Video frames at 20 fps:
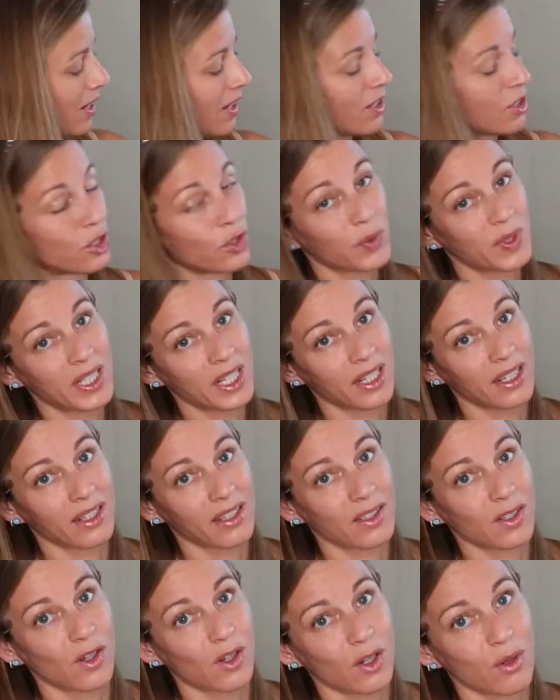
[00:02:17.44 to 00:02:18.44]
She was singing the
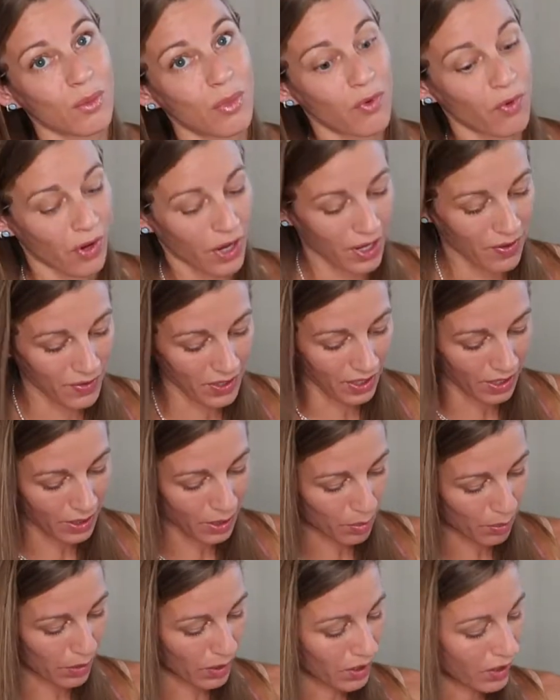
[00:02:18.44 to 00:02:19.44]
song before I even got
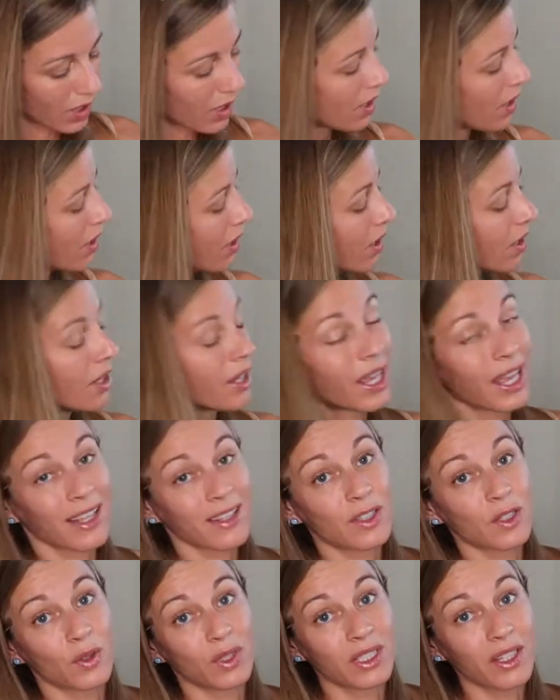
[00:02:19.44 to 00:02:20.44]
the book.
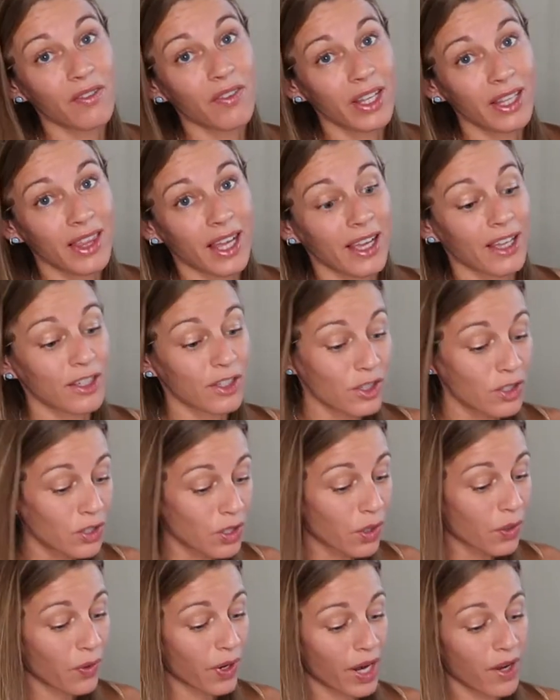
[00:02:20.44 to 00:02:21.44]
And so stuff like that is
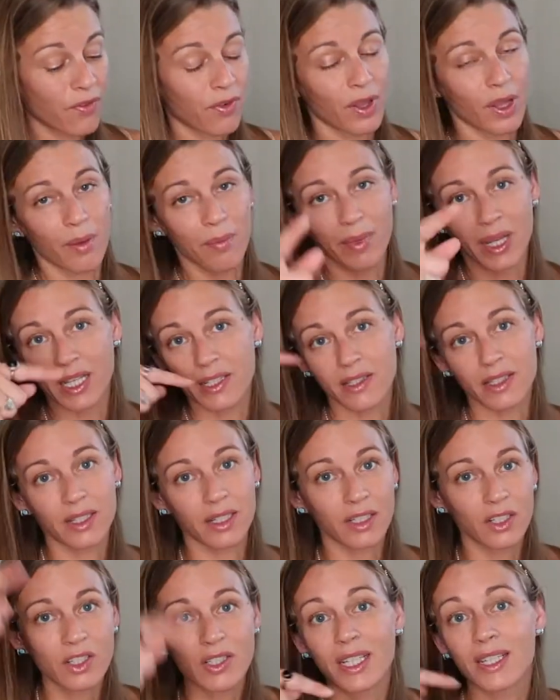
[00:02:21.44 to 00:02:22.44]
so great for them because
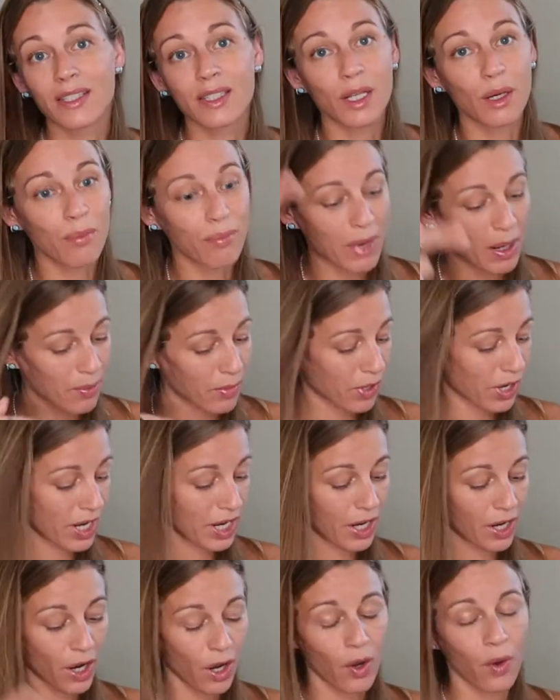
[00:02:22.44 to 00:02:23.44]
it just gets their memory
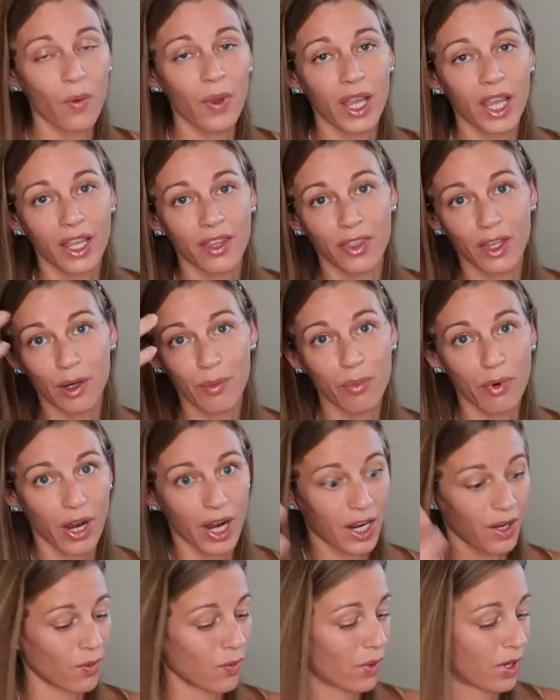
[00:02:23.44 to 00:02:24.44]
going, their
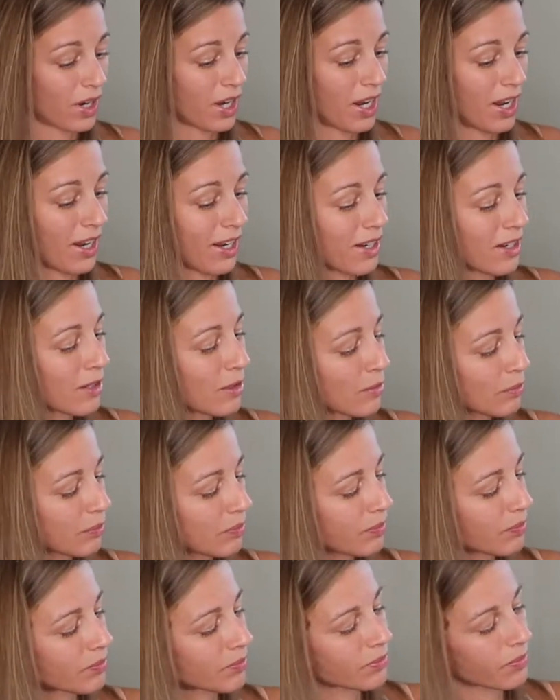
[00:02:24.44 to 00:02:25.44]
brain working.
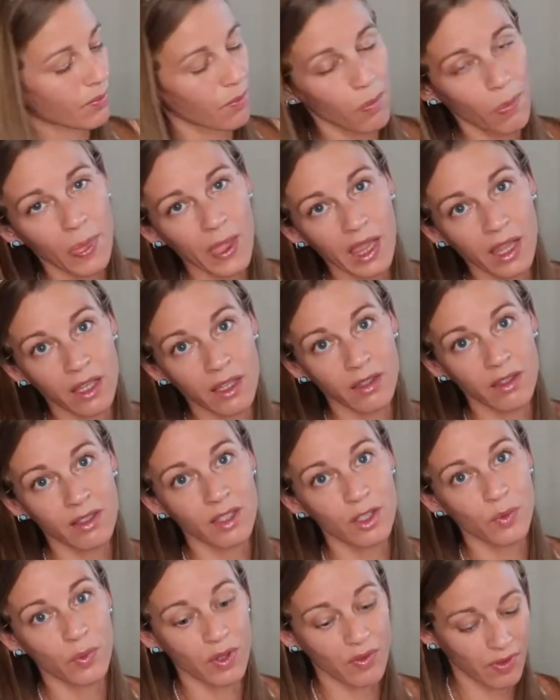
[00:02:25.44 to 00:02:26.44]

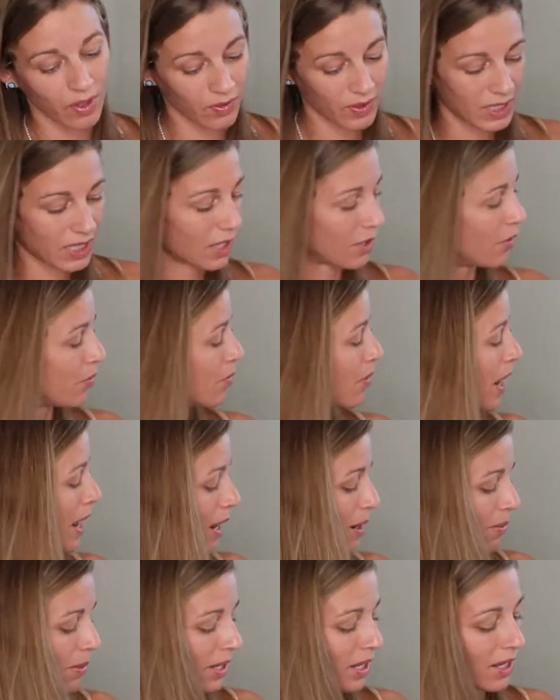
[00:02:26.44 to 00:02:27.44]
Sweet Velveteen
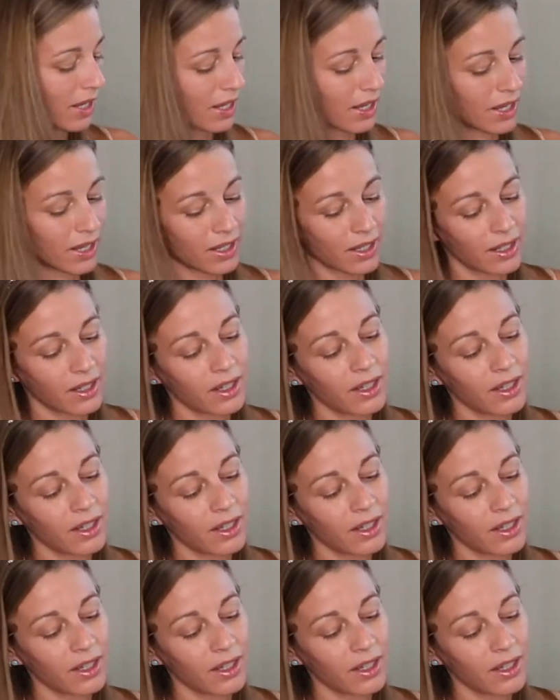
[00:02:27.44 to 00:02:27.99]
Rabbit,